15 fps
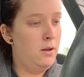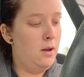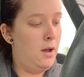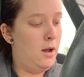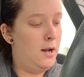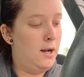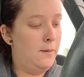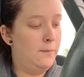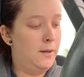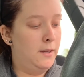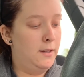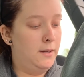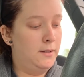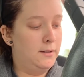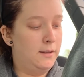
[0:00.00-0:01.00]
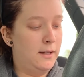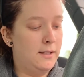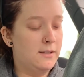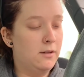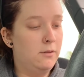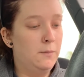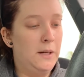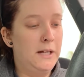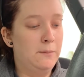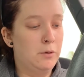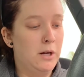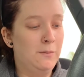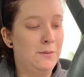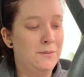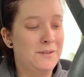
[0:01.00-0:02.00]
And that's my
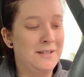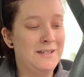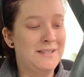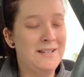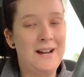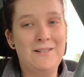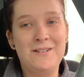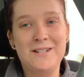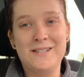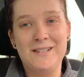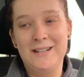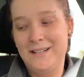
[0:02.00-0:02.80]
problems list. I would just like